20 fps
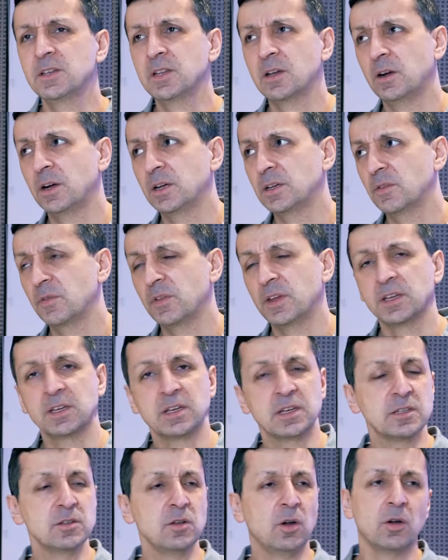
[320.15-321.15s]
kind of things.
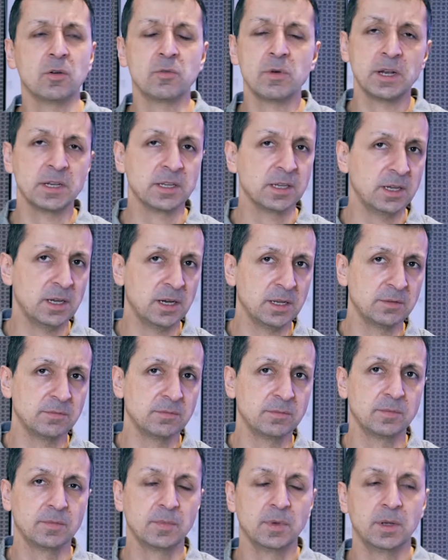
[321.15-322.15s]
It's not a run and gun